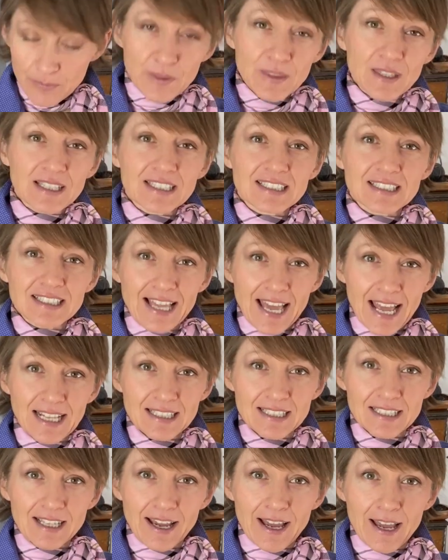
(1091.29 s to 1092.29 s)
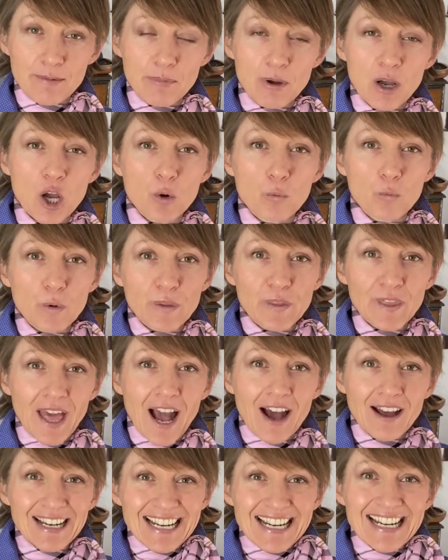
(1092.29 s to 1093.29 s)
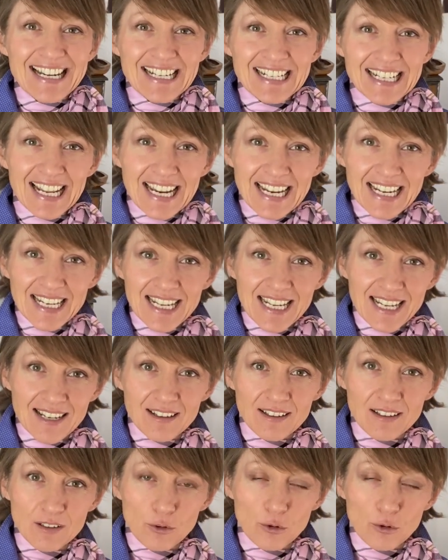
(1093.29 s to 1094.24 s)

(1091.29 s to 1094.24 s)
this landscape without it needing